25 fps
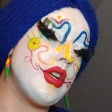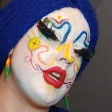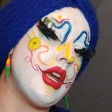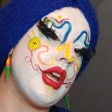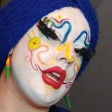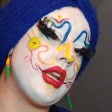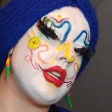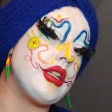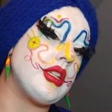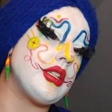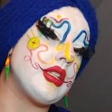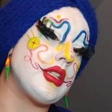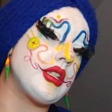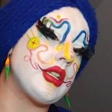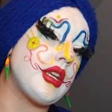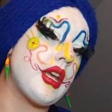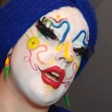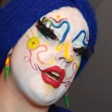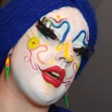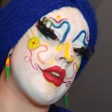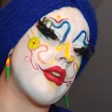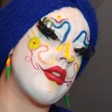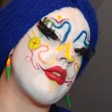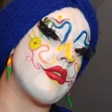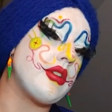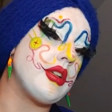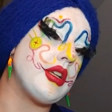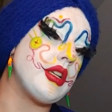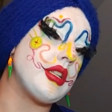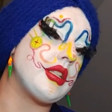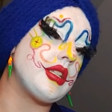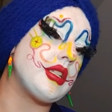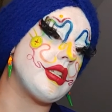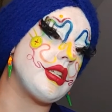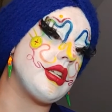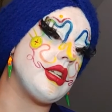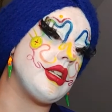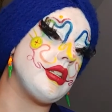had scattered its
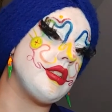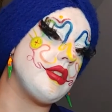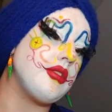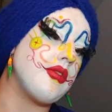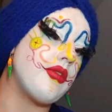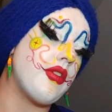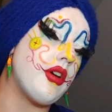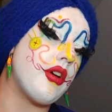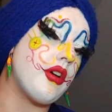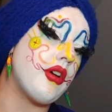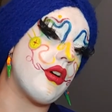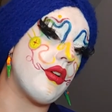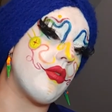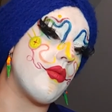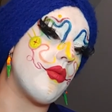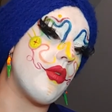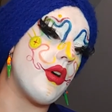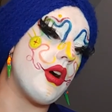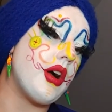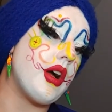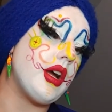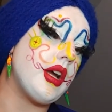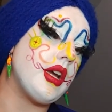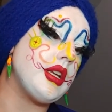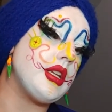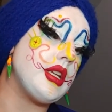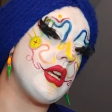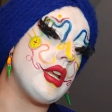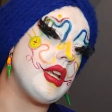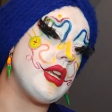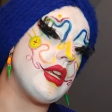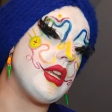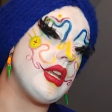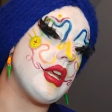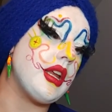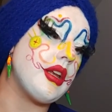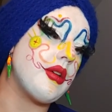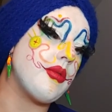seeds far and wide, and
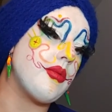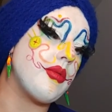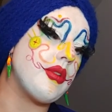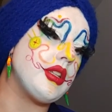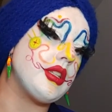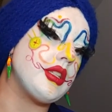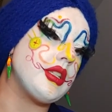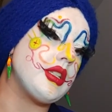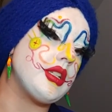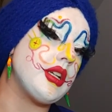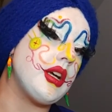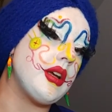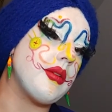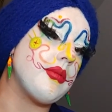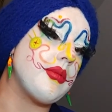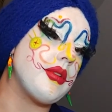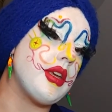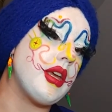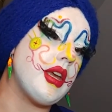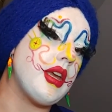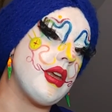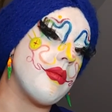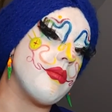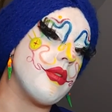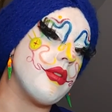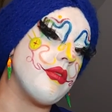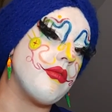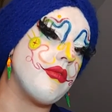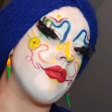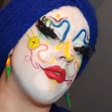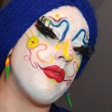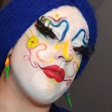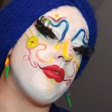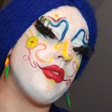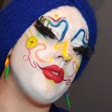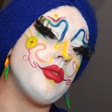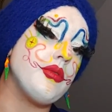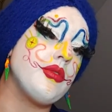yet when its time came it
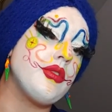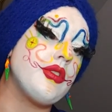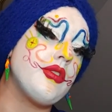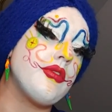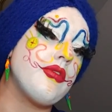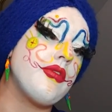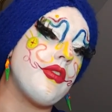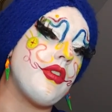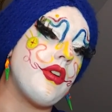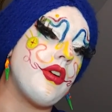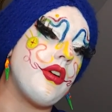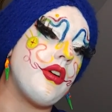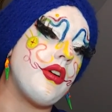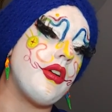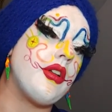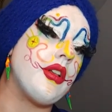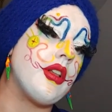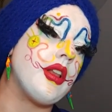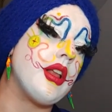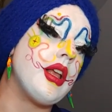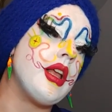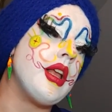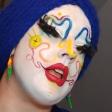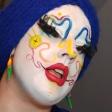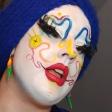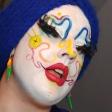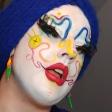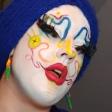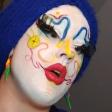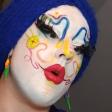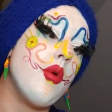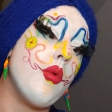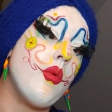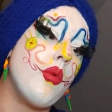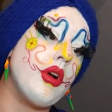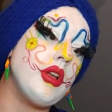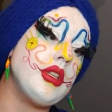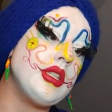refused to fall.
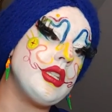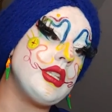One